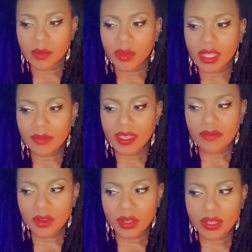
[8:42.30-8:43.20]
putting me
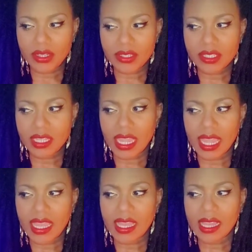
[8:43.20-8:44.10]
first
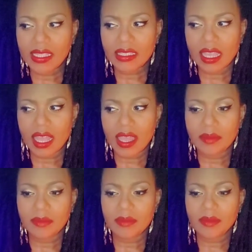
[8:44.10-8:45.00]
and
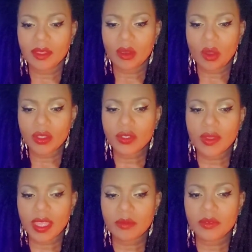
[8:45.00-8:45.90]
I'm also
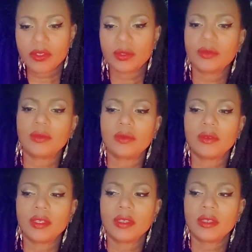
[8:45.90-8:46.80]
able to
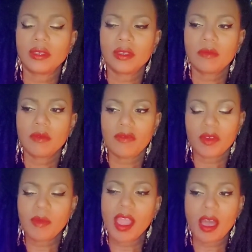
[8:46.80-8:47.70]

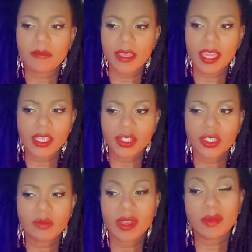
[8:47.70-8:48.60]
fulfill my
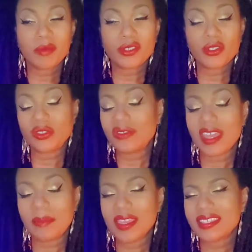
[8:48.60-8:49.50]
obligations, but I'm able to do
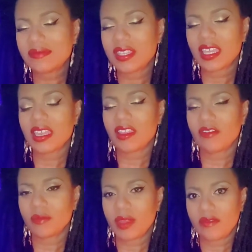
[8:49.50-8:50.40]
that because I'm taking care
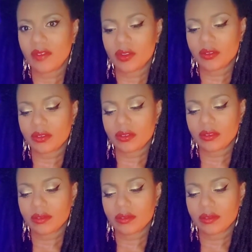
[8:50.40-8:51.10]
of me first.